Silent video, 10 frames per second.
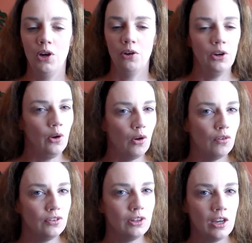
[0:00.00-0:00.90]
her an
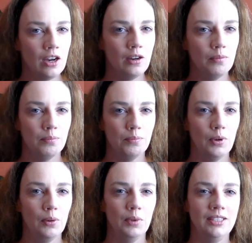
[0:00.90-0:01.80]
awful lot,
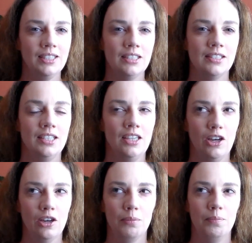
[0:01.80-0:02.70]
but we did see
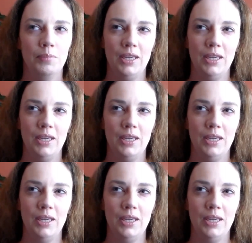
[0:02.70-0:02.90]
her